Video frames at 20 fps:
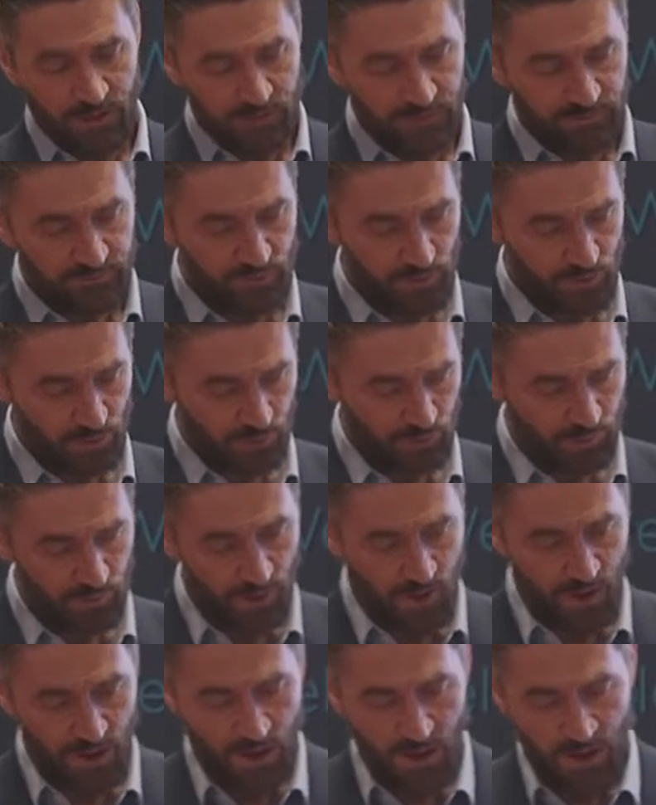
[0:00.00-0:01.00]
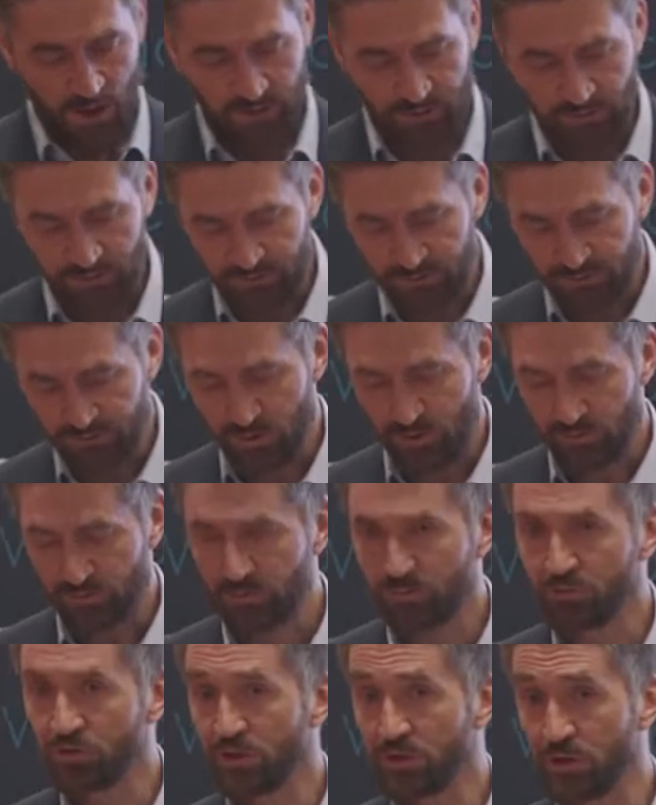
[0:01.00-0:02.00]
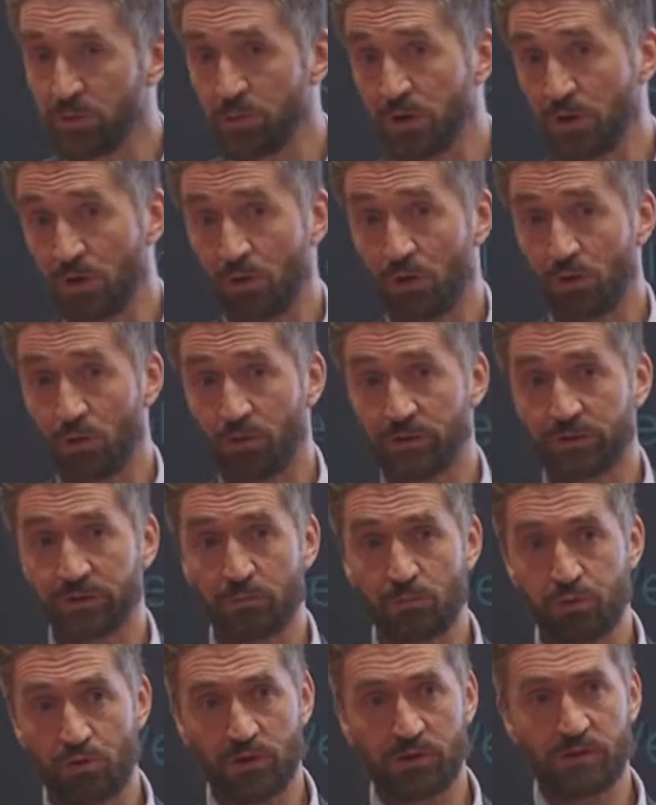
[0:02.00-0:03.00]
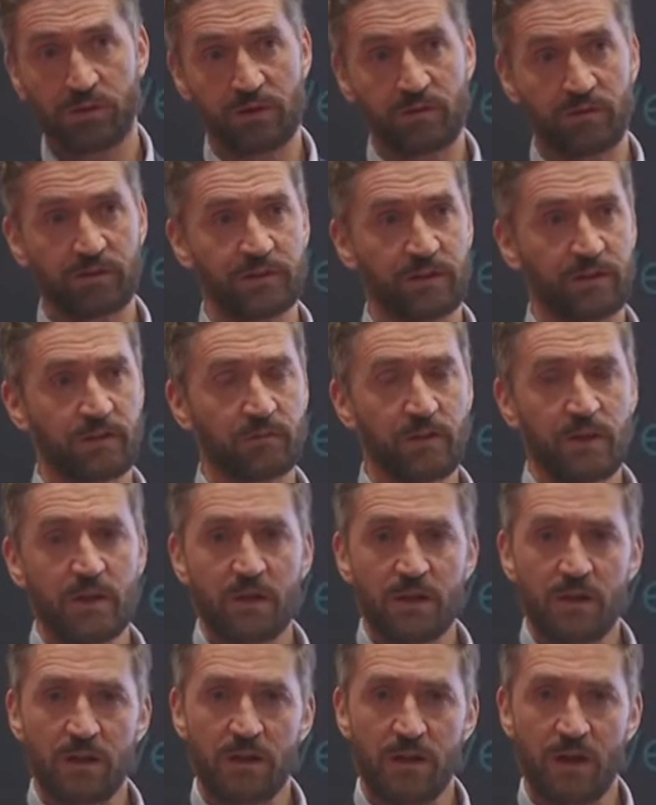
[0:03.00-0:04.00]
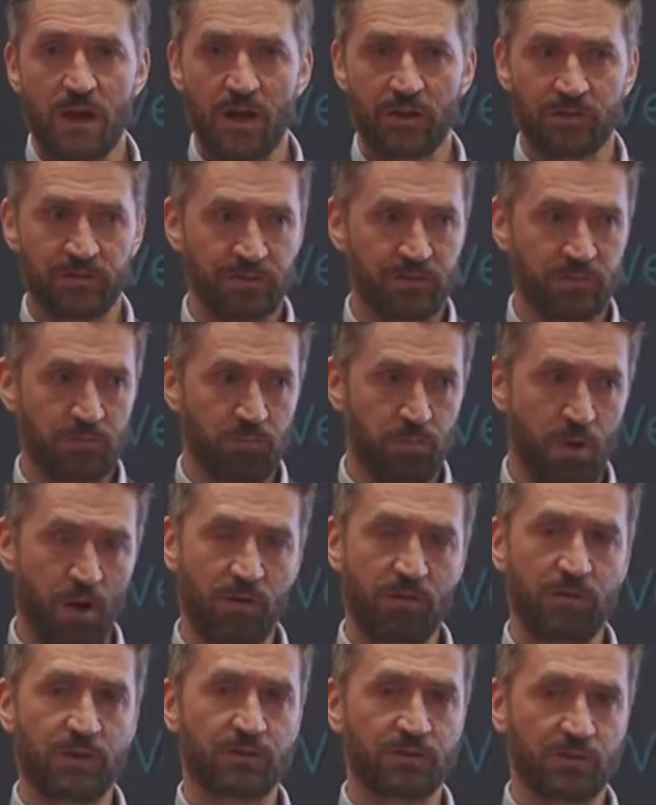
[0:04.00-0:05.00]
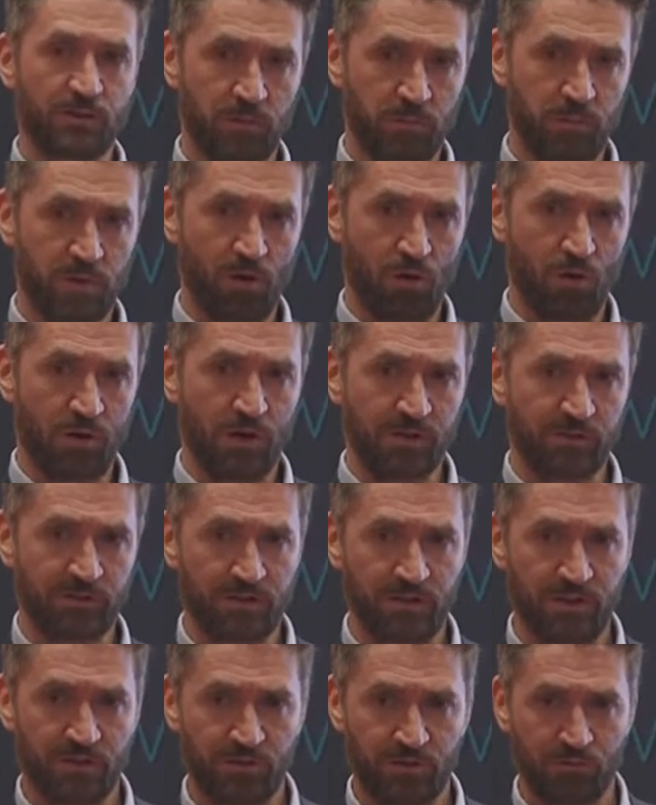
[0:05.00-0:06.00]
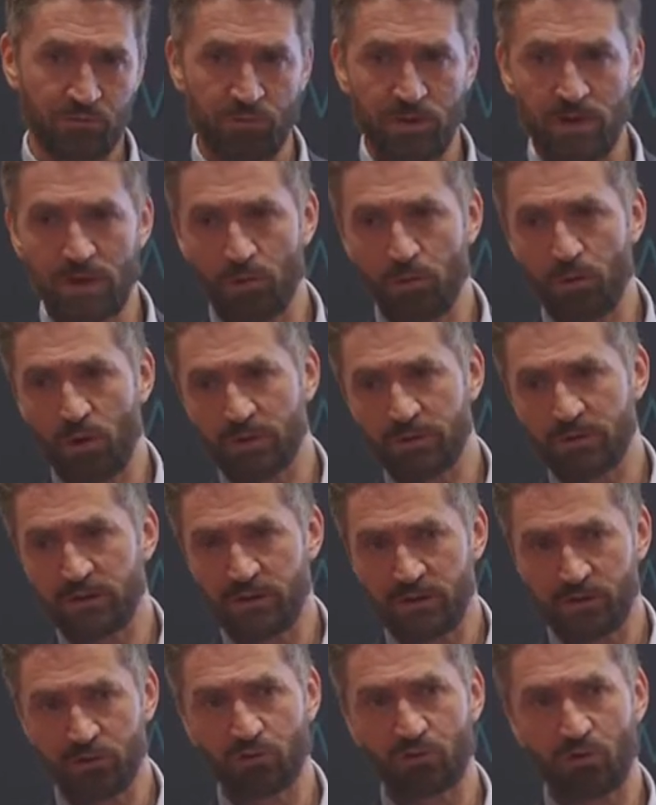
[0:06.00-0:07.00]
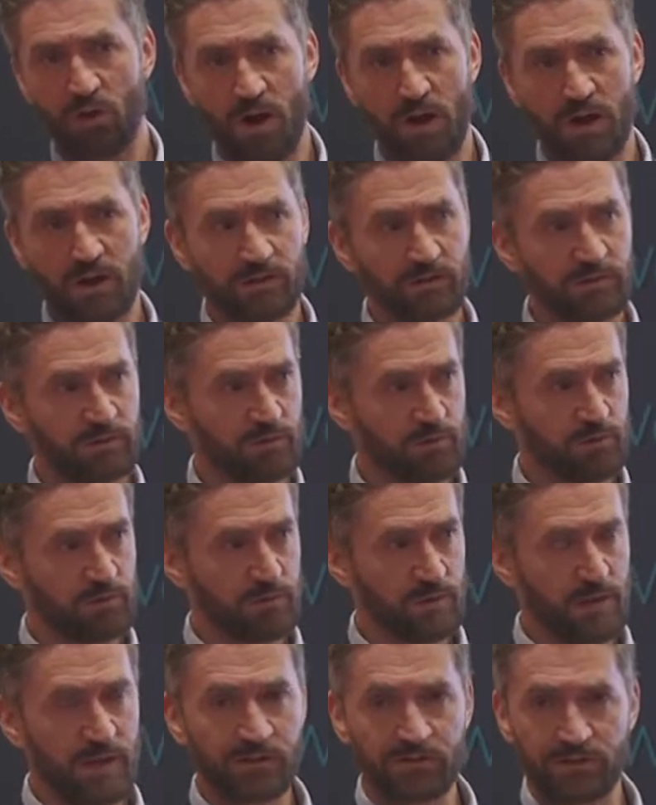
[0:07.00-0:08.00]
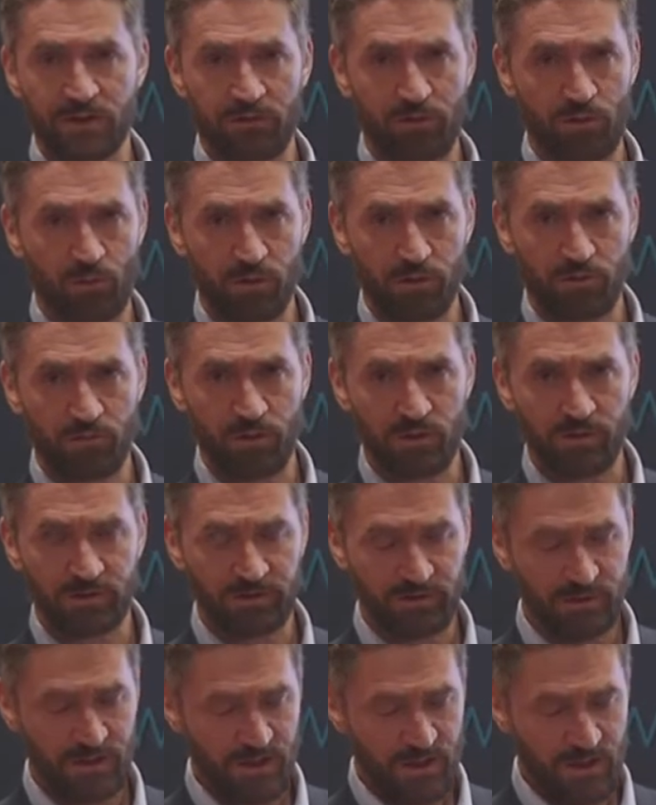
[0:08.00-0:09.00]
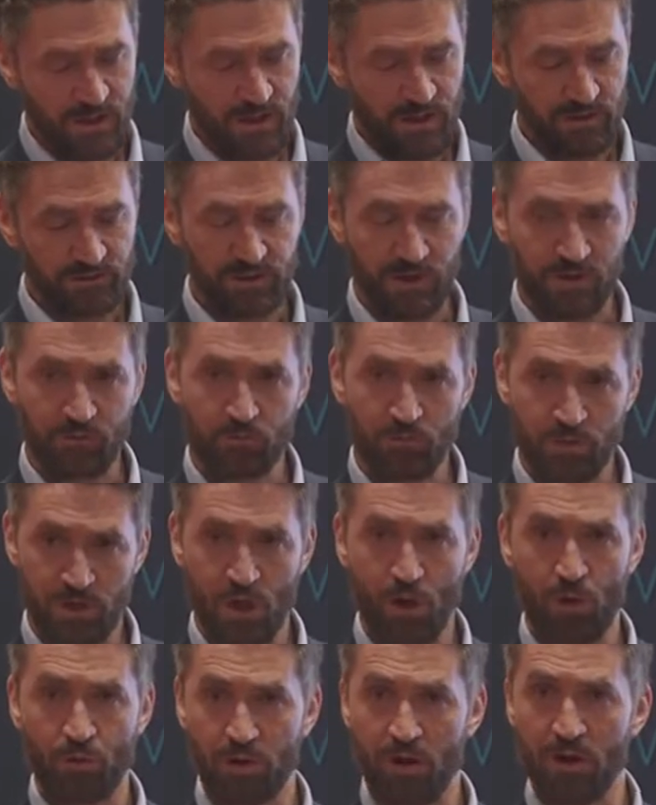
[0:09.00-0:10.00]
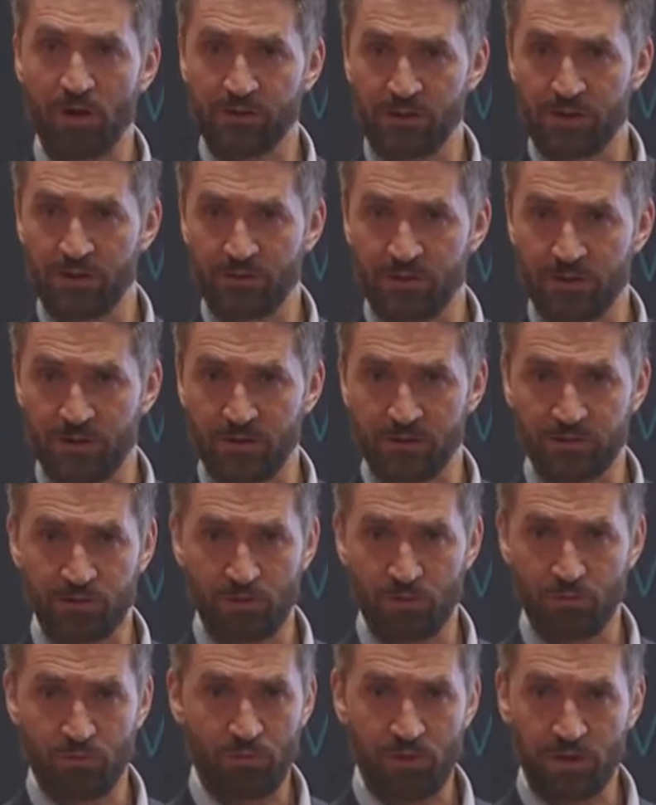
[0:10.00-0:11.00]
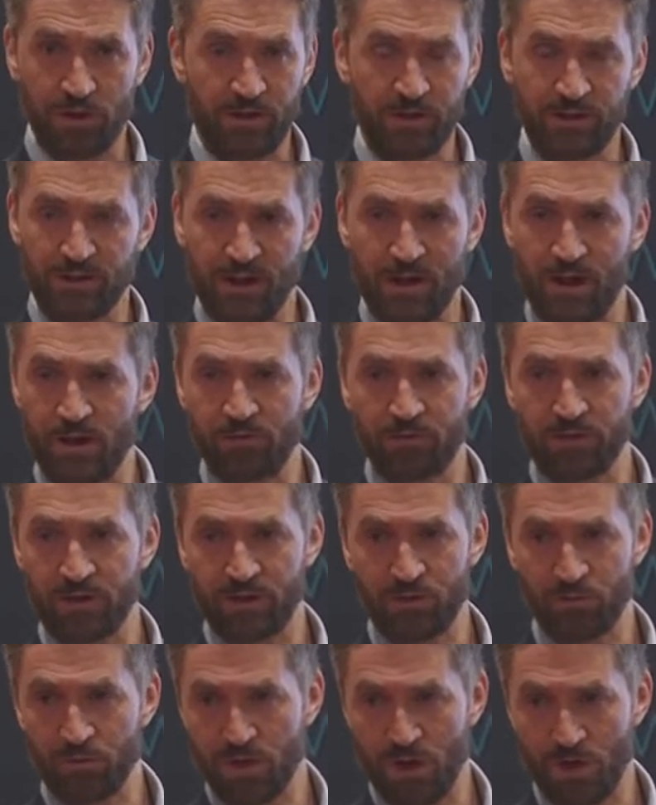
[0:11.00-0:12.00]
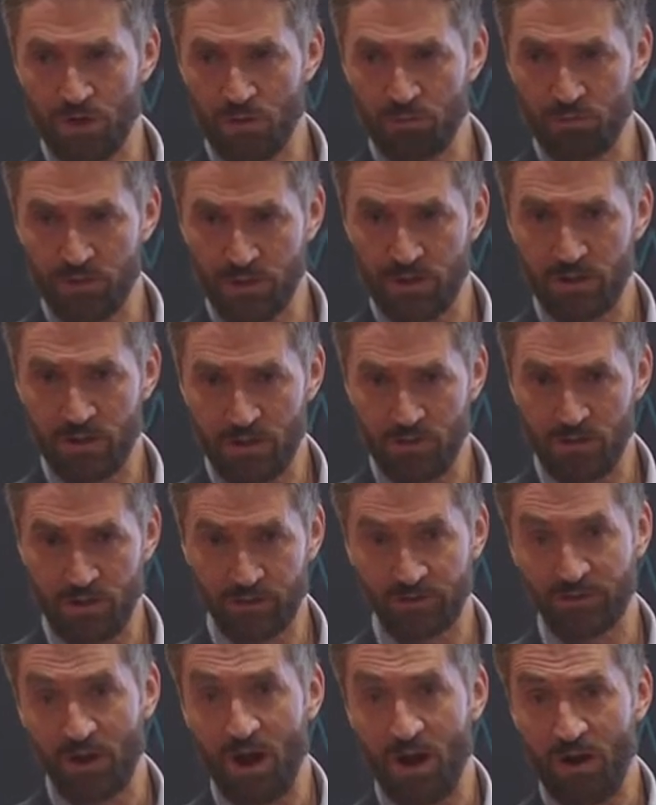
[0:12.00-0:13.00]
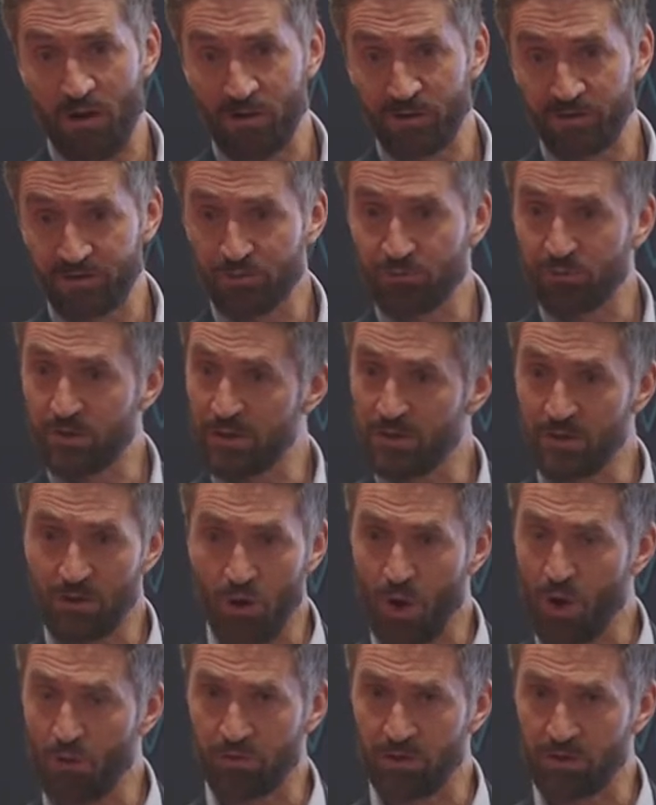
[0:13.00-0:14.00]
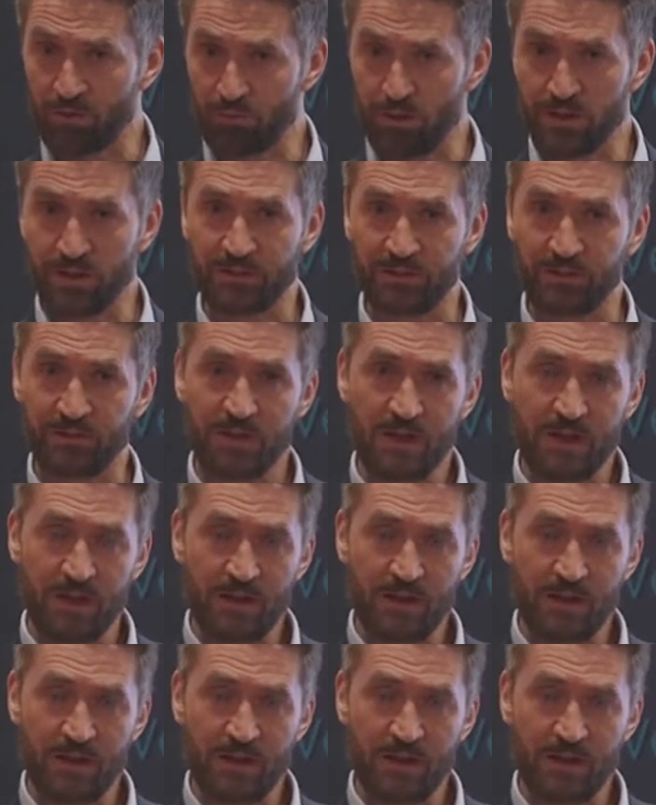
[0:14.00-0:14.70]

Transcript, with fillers: So I guess in terms of GDPR, what's important here is that as part of the GDPR legislation, really what it enshrines to each and every one of us is that we own our data. So whatever data we, we is ours, we own it. We can